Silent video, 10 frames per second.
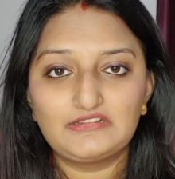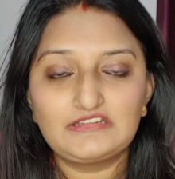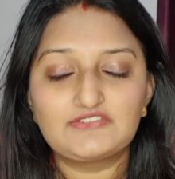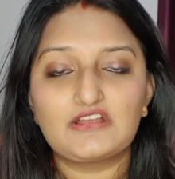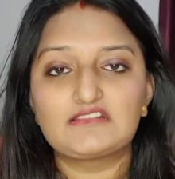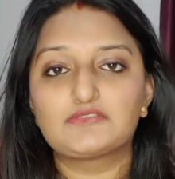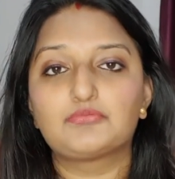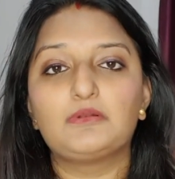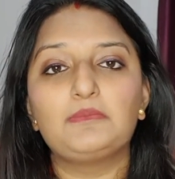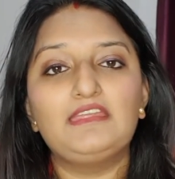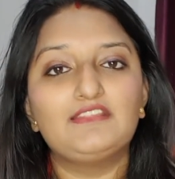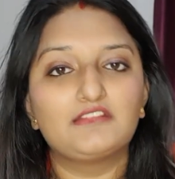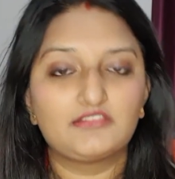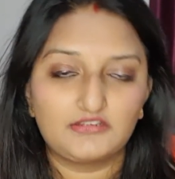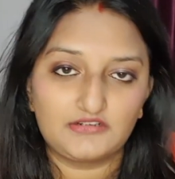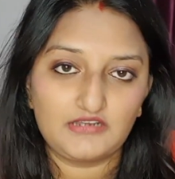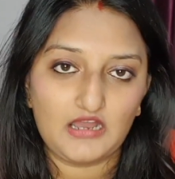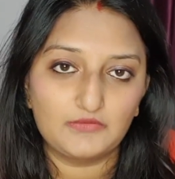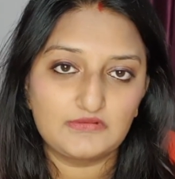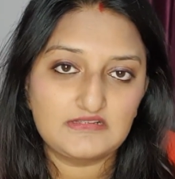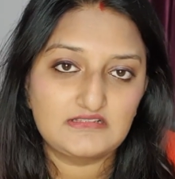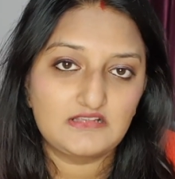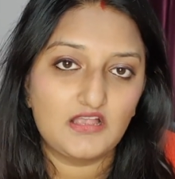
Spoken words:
the transit will be in the 3rd house.